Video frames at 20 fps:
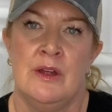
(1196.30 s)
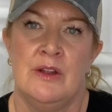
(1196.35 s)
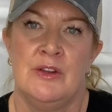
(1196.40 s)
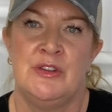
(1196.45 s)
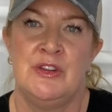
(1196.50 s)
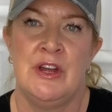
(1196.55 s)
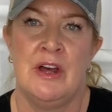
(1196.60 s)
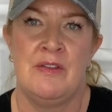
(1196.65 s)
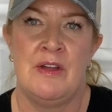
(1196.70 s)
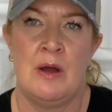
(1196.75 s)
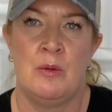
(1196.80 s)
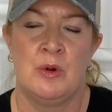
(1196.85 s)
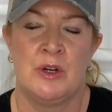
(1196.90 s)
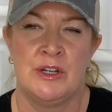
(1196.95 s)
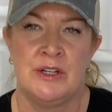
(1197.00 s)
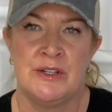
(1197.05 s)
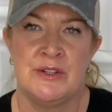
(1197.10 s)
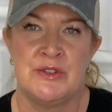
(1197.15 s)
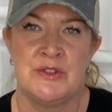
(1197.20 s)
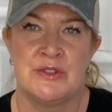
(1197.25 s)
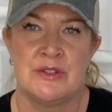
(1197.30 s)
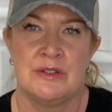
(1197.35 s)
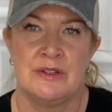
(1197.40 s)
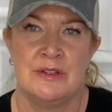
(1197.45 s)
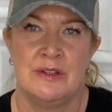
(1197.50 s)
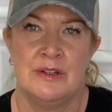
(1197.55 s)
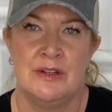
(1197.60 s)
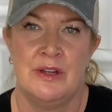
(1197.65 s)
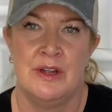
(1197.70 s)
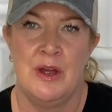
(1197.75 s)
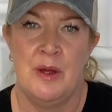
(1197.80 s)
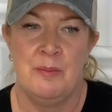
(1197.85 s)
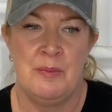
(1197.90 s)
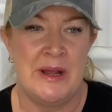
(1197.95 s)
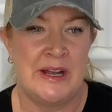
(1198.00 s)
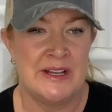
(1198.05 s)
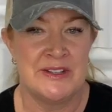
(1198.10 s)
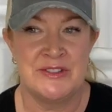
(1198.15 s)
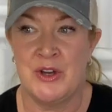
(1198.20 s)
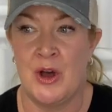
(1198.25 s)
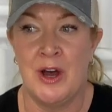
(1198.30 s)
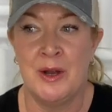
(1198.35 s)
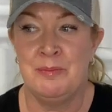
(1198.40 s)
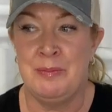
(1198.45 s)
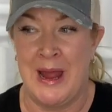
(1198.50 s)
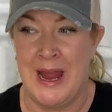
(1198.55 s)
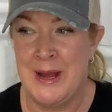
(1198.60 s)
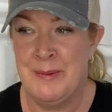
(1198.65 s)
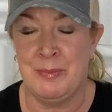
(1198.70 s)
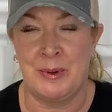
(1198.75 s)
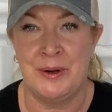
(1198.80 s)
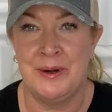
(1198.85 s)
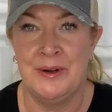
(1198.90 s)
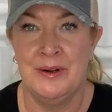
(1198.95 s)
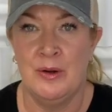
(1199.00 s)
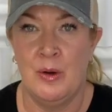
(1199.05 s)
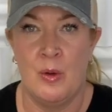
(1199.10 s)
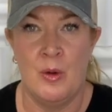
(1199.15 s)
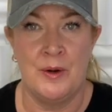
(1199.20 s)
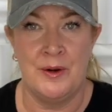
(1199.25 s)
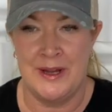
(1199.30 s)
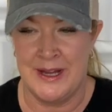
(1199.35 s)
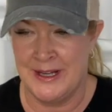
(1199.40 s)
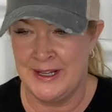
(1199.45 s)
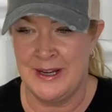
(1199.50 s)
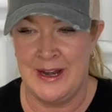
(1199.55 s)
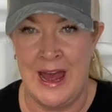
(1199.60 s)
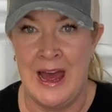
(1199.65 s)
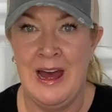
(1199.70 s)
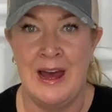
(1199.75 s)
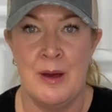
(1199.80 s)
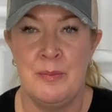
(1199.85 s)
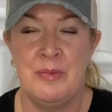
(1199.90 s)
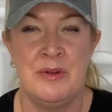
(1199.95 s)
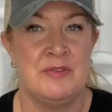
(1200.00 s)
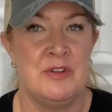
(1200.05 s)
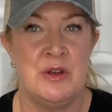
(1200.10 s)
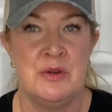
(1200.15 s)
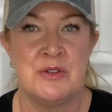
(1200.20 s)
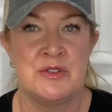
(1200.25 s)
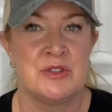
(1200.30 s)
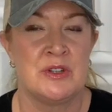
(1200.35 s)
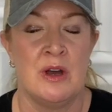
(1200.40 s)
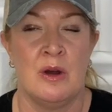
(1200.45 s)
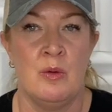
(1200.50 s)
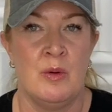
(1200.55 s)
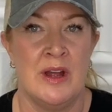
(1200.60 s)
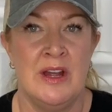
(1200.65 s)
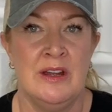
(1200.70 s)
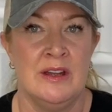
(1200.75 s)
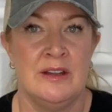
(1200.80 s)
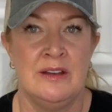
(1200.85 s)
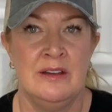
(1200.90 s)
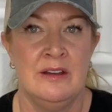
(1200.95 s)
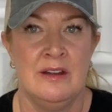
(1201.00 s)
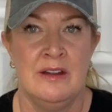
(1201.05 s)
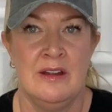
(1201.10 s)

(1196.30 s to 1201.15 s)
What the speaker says: See how that works? Because on paper or in an app, if you just go in